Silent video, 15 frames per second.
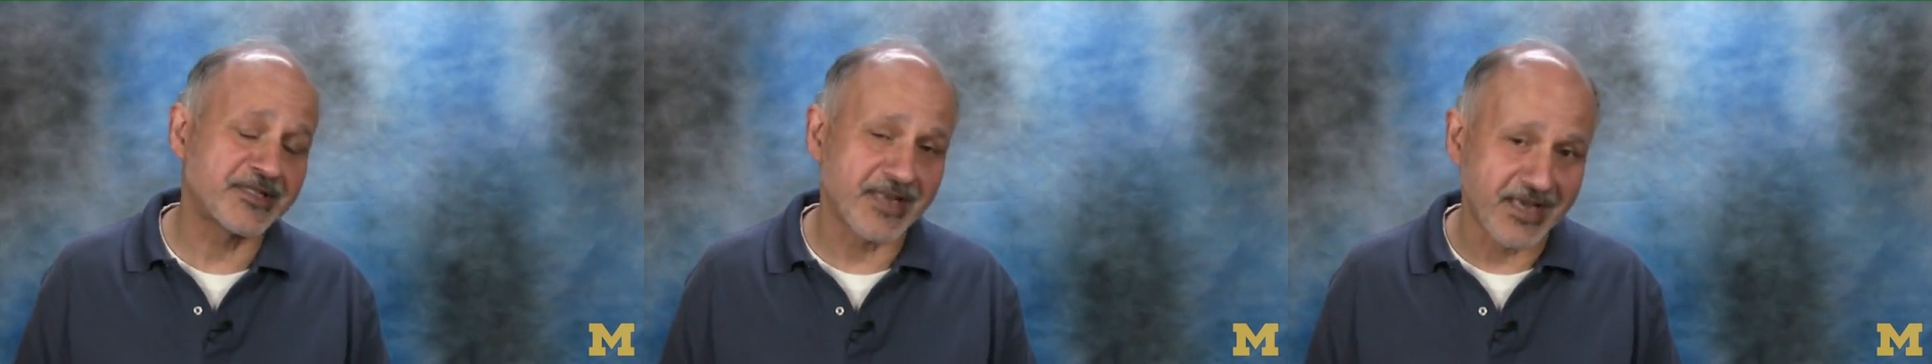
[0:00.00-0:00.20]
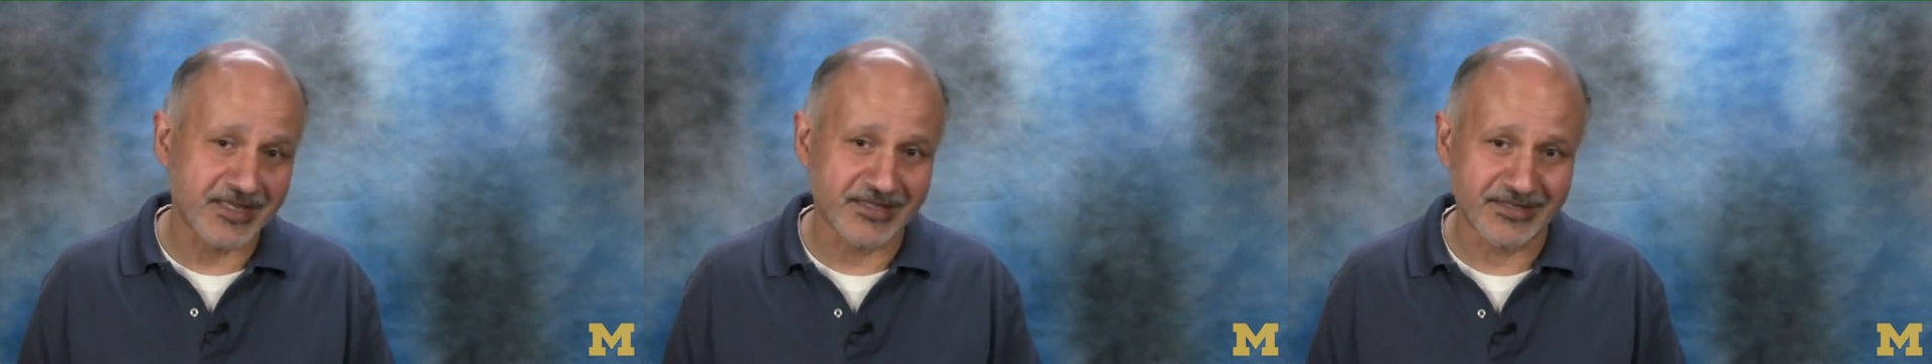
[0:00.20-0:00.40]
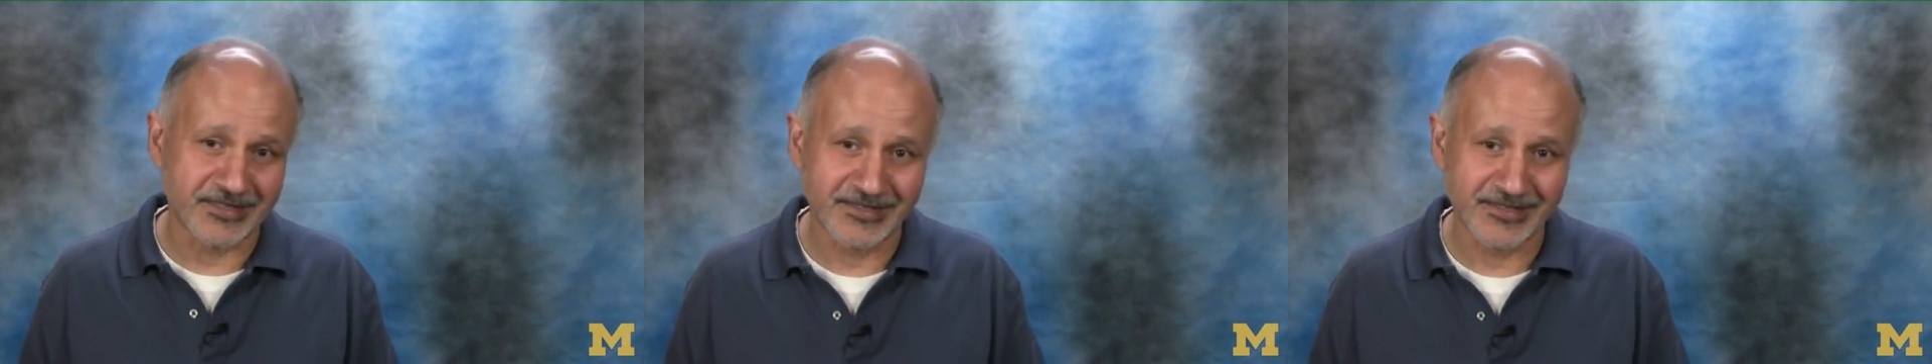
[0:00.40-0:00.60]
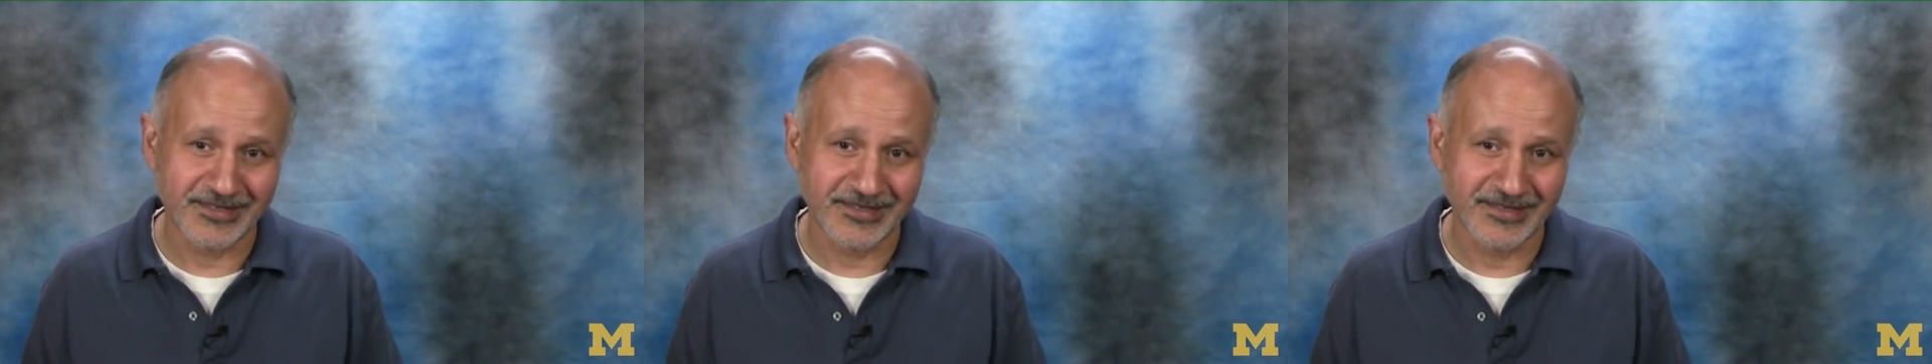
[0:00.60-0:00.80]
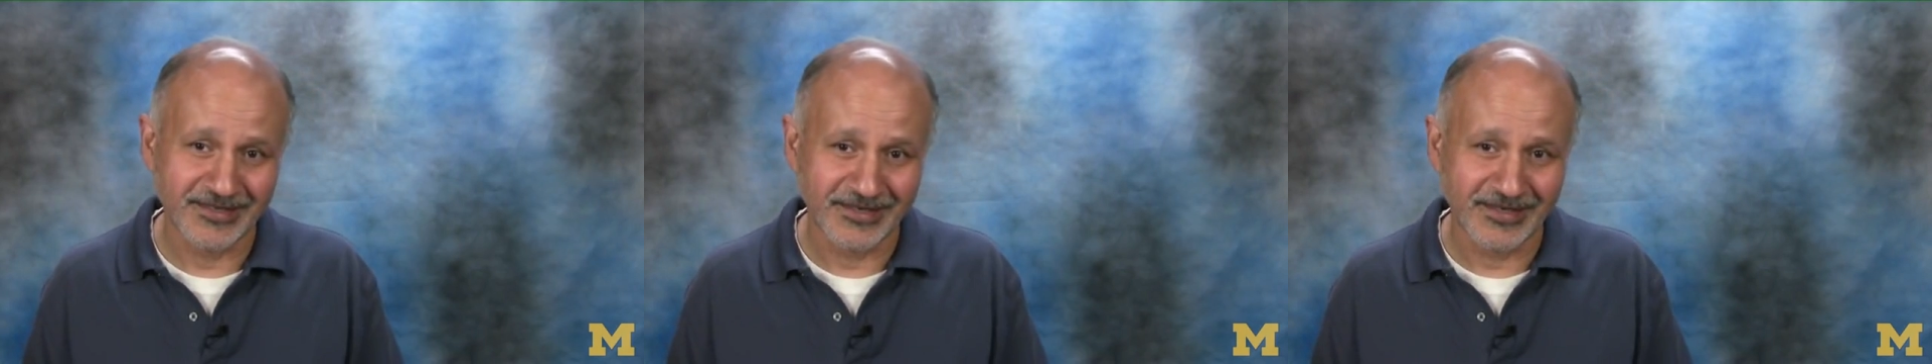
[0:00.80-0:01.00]
sense
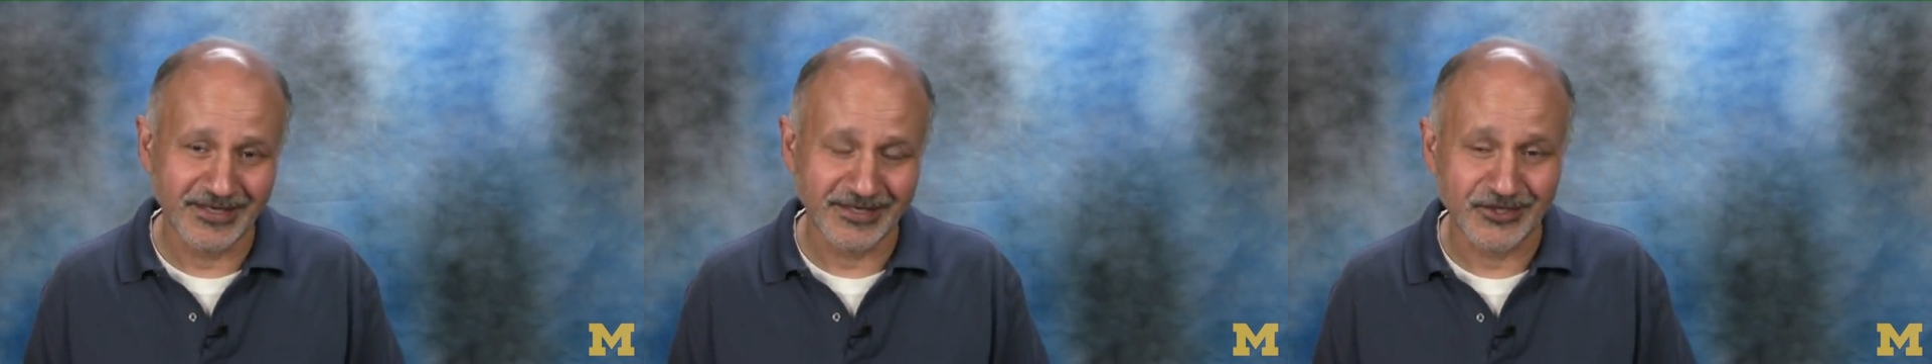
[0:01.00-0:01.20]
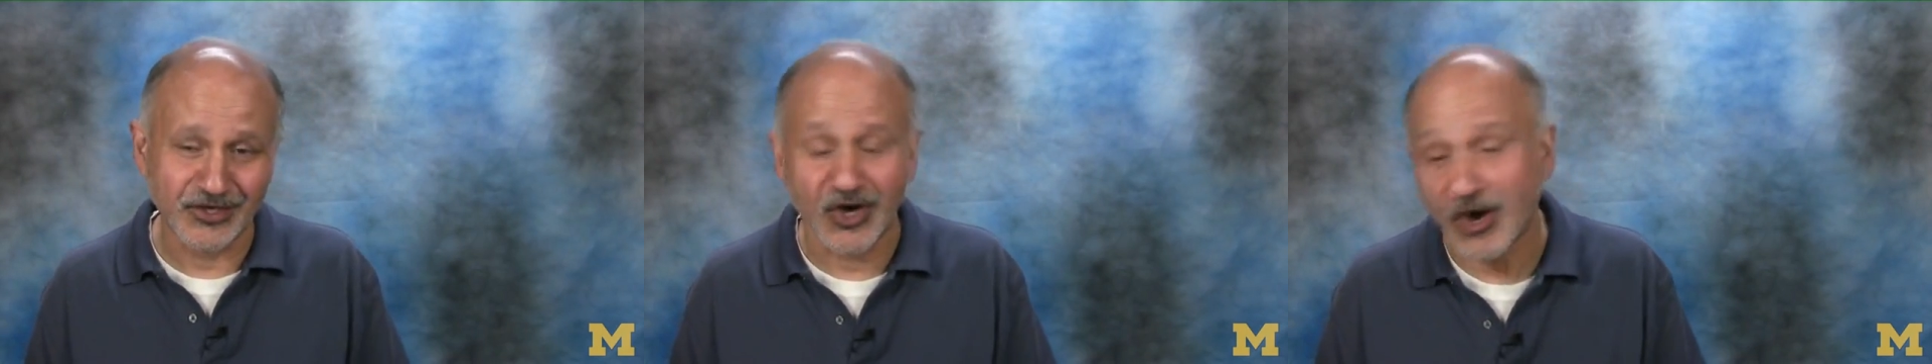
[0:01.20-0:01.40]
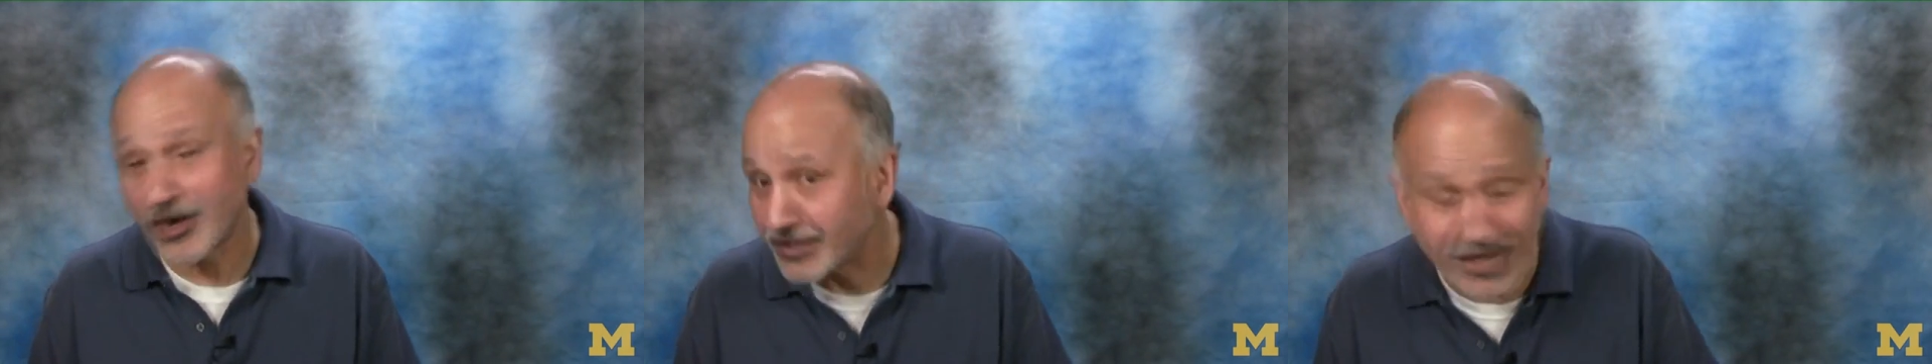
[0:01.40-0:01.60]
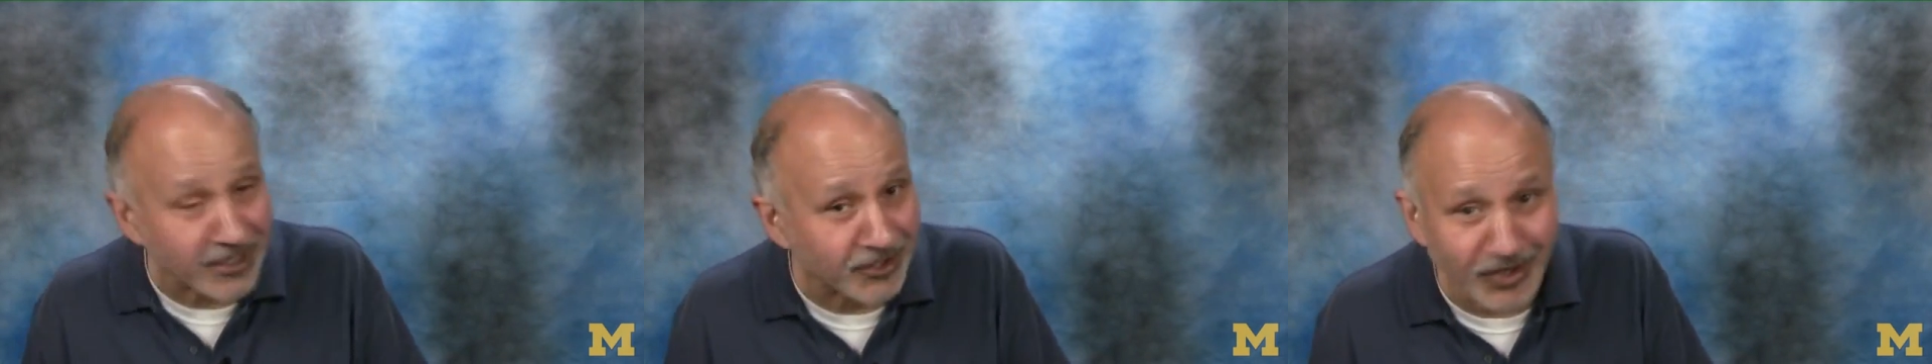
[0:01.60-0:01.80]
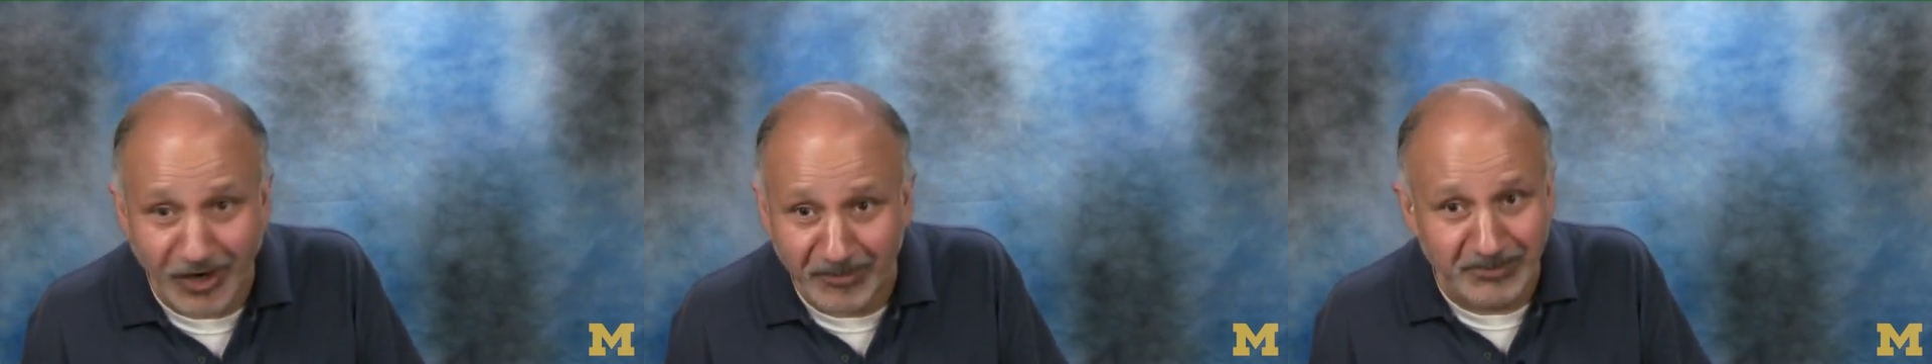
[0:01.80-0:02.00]
is not
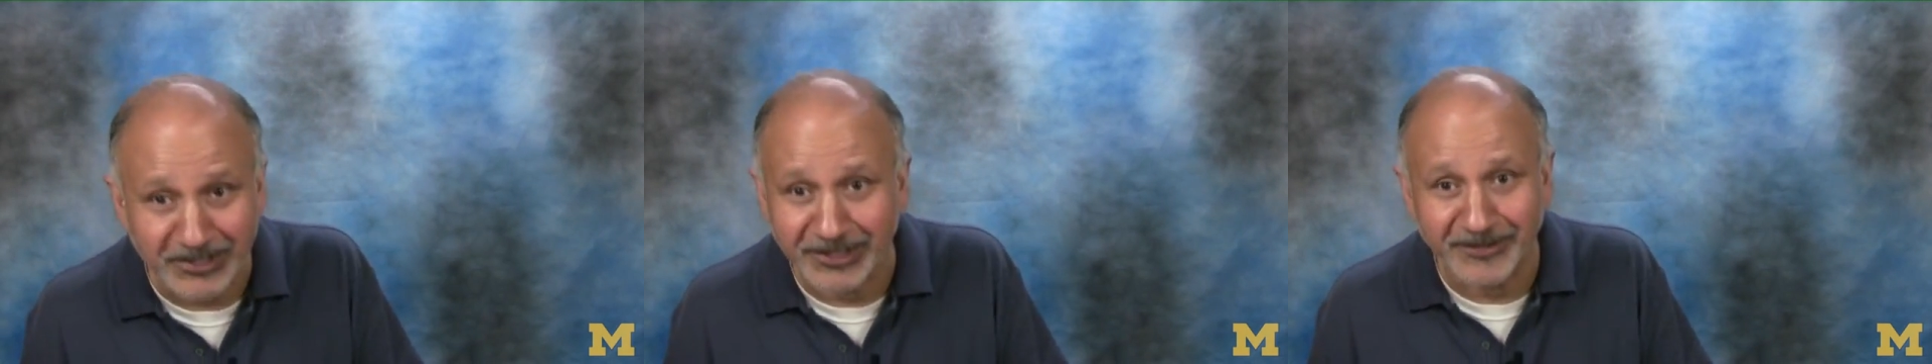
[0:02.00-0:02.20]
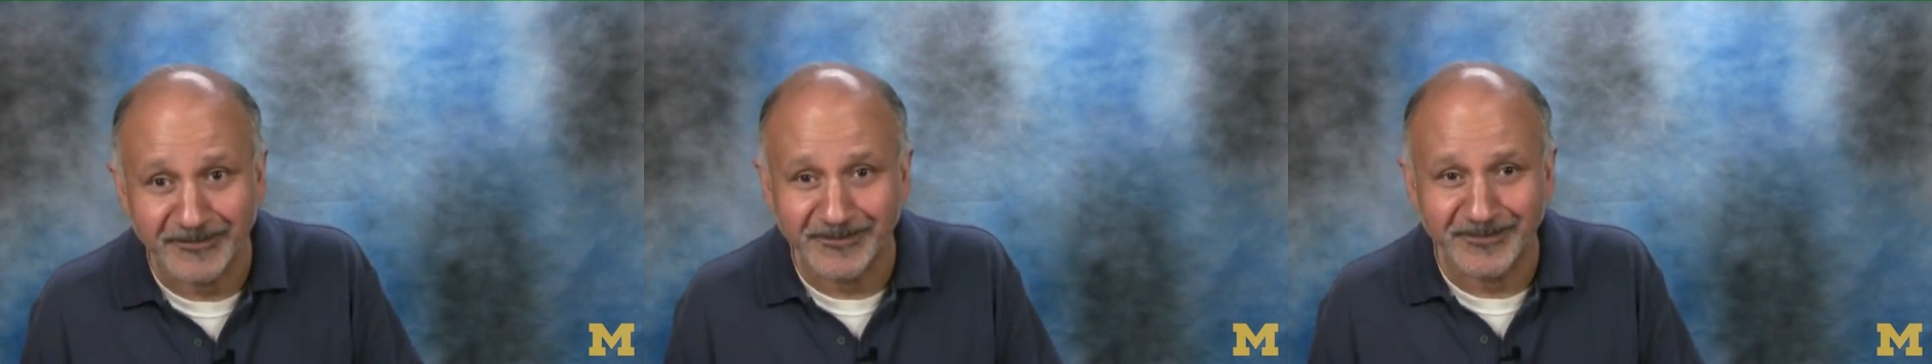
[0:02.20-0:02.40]
that common.